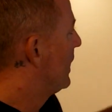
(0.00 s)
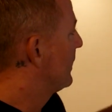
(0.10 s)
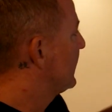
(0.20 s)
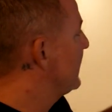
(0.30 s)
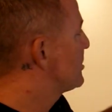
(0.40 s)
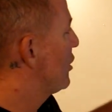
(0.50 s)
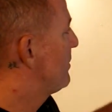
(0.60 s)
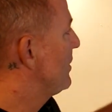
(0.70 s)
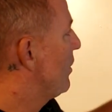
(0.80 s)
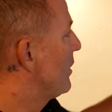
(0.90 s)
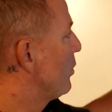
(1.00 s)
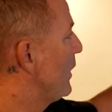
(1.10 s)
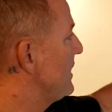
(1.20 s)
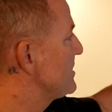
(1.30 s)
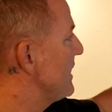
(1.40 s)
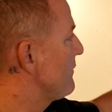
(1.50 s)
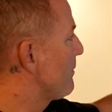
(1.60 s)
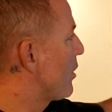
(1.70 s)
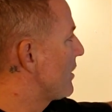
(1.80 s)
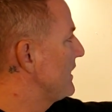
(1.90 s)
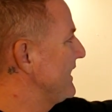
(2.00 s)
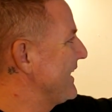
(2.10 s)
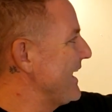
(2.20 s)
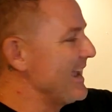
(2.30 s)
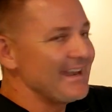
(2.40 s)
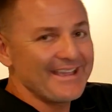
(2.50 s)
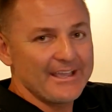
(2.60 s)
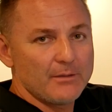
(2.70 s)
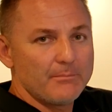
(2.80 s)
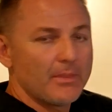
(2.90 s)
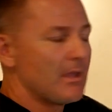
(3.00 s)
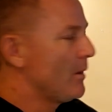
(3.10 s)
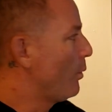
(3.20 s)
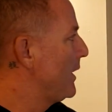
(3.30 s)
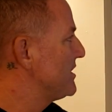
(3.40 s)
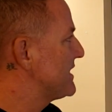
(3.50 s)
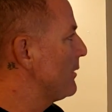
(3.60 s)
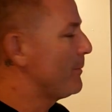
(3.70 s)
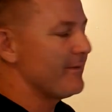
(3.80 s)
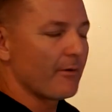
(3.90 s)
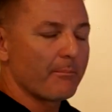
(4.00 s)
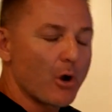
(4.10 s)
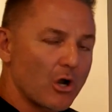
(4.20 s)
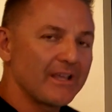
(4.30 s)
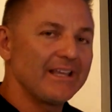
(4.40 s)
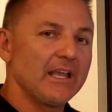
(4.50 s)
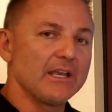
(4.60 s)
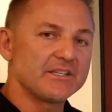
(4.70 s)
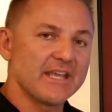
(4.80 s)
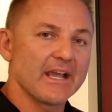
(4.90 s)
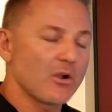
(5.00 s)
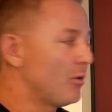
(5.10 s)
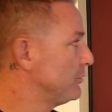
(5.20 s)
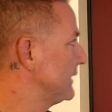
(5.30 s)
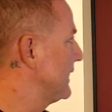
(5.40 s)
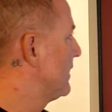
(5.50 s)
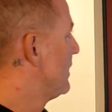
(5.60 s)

Gates open on Wednesday for parking at 8 a.m. Wednesday will be for parking and tech only.